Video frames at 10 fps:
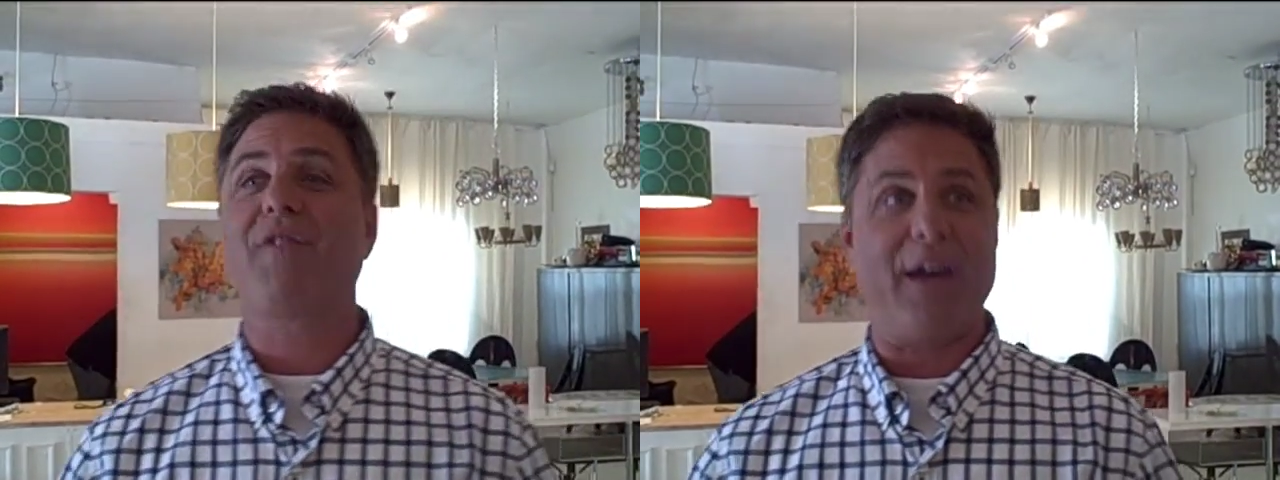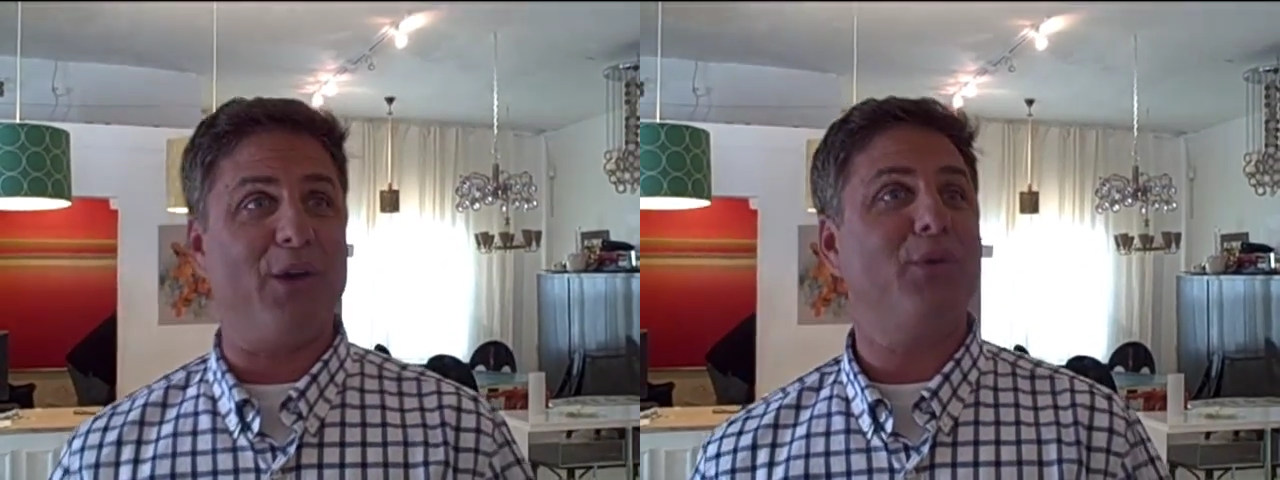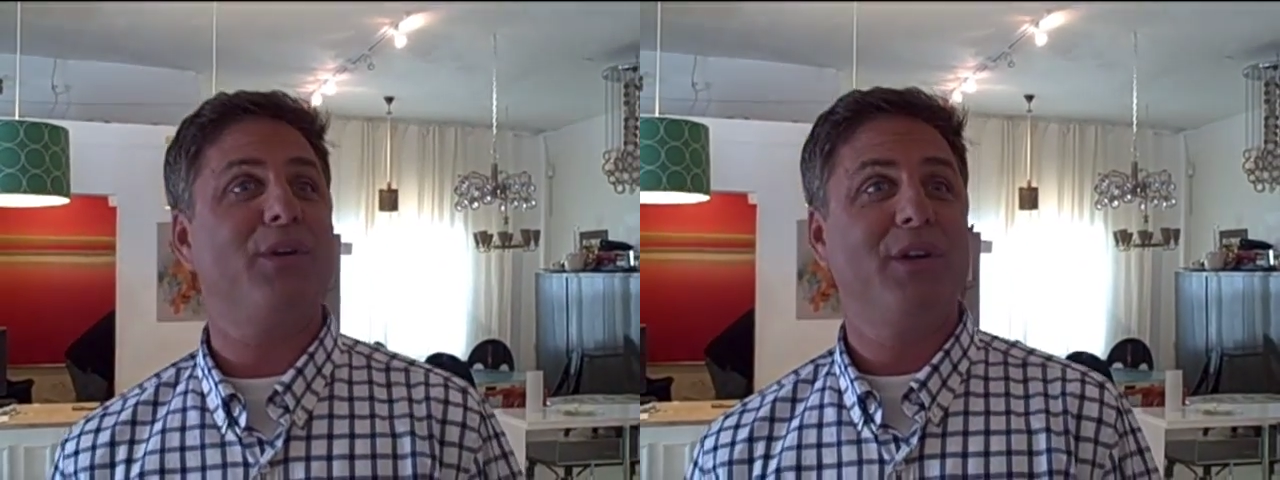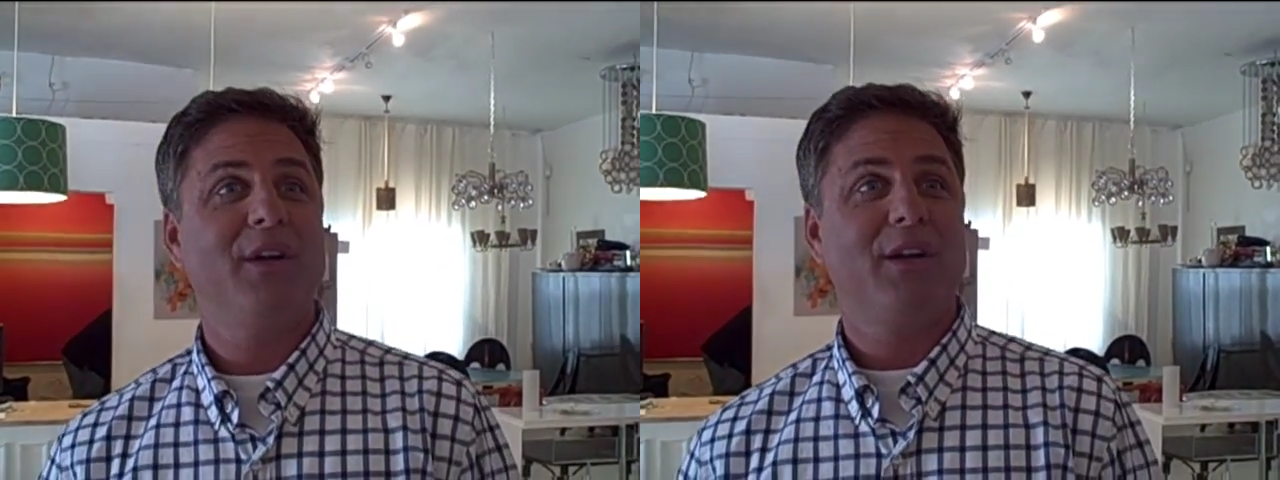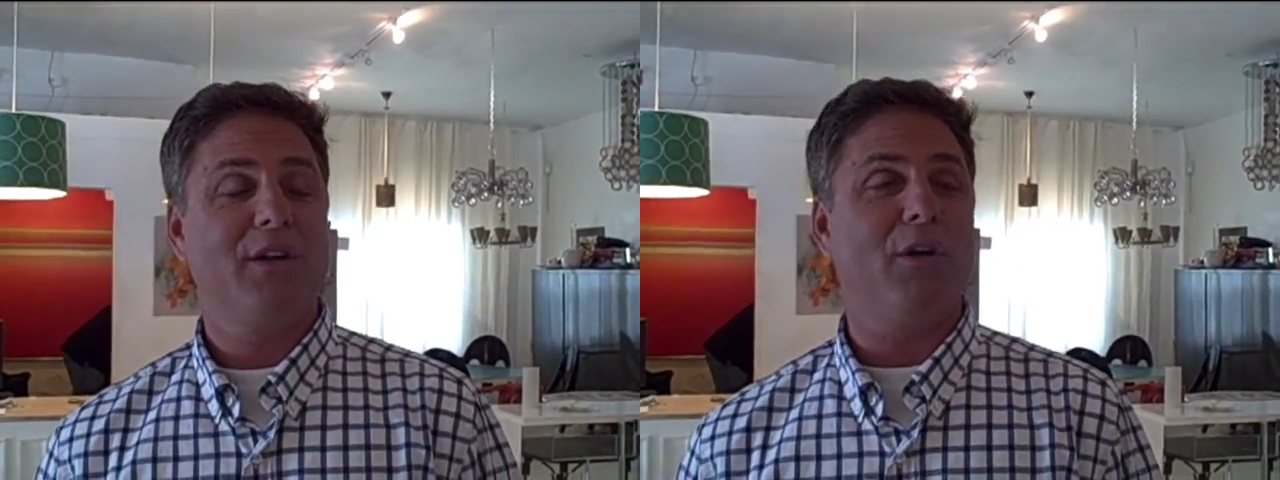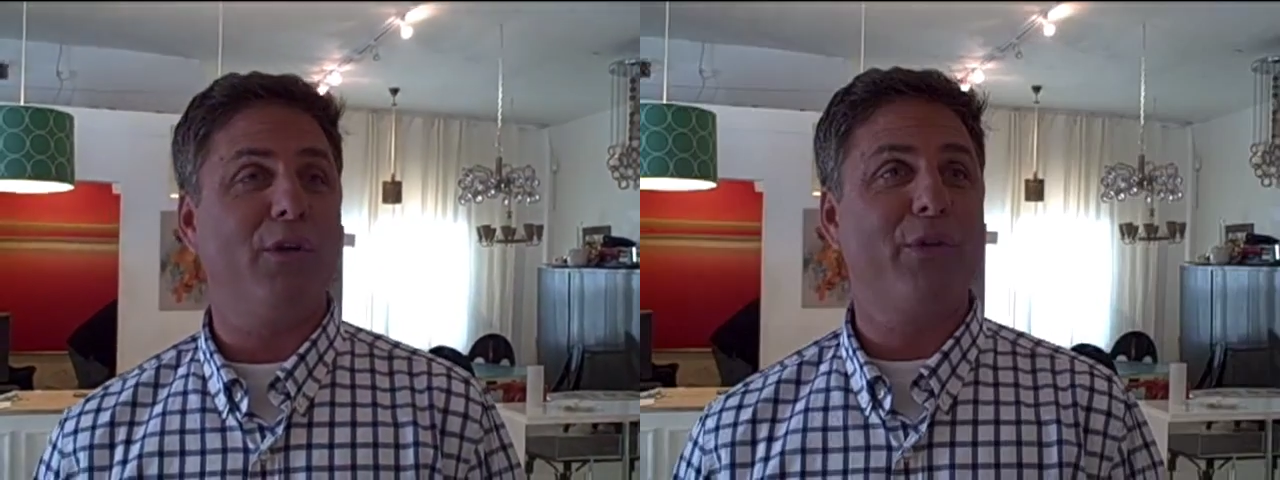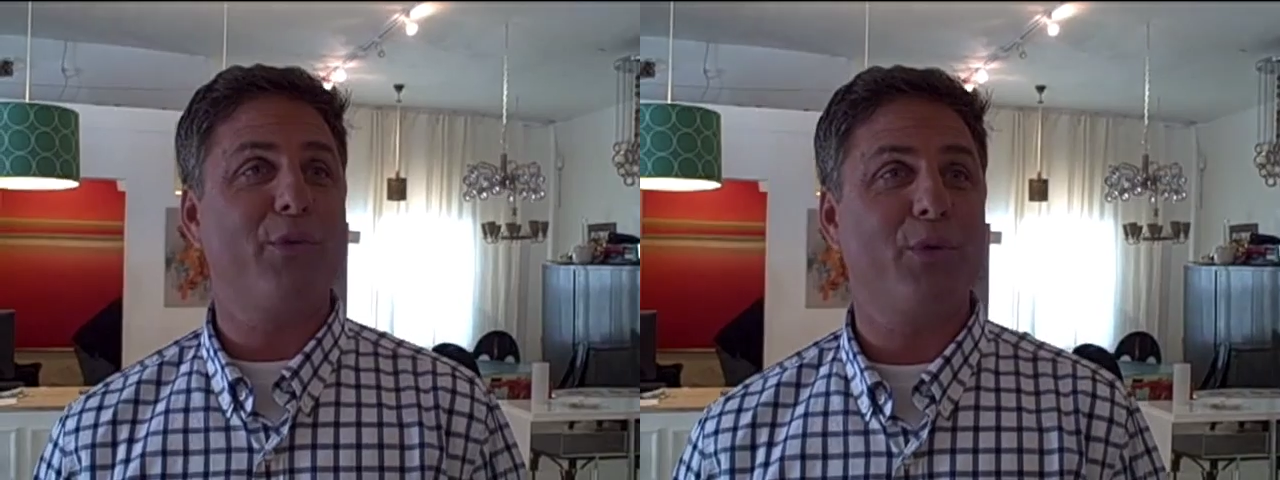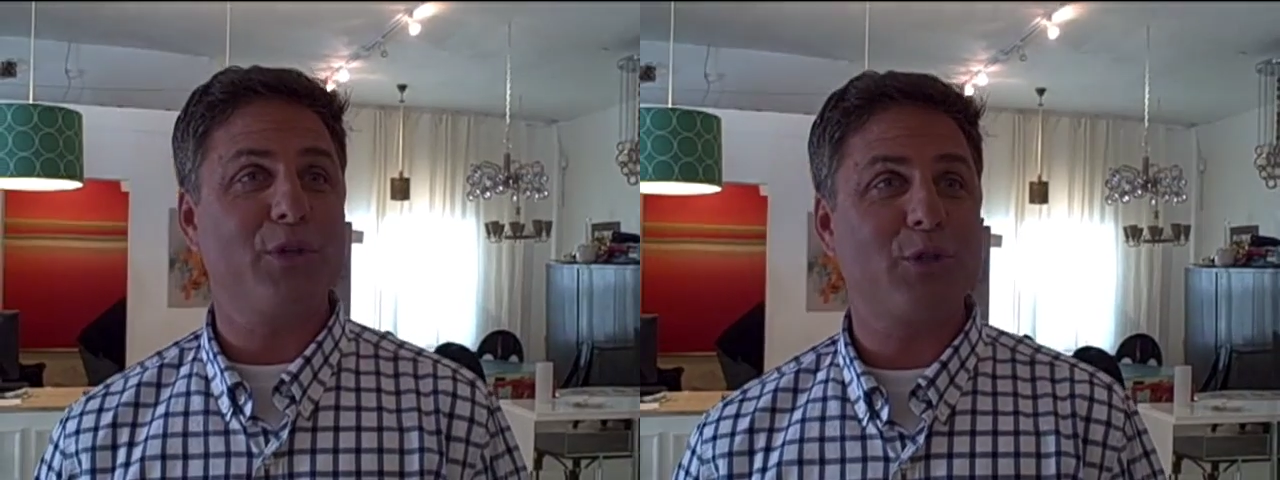found culled
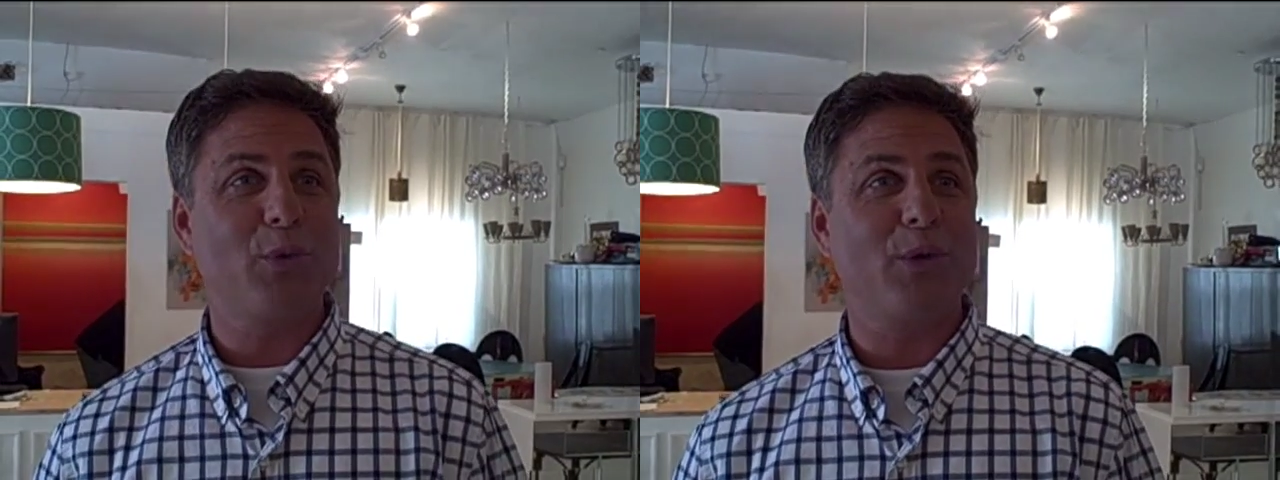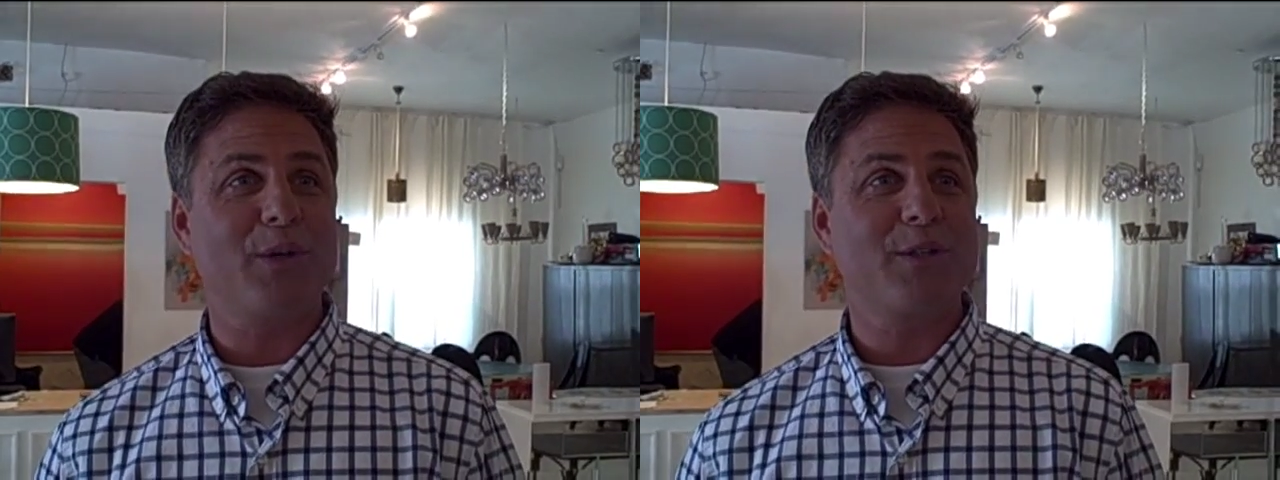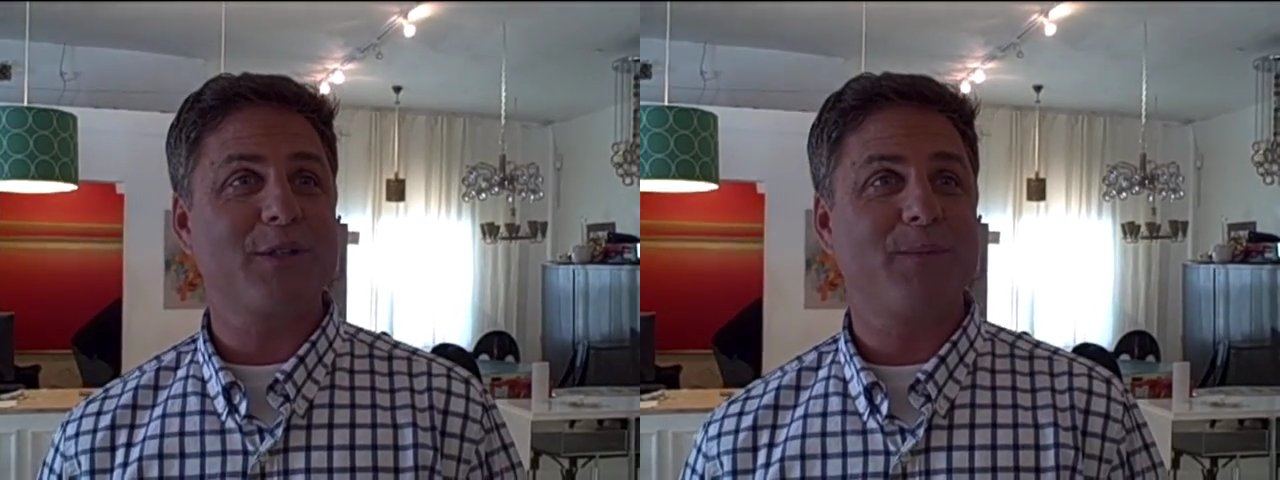through the stores.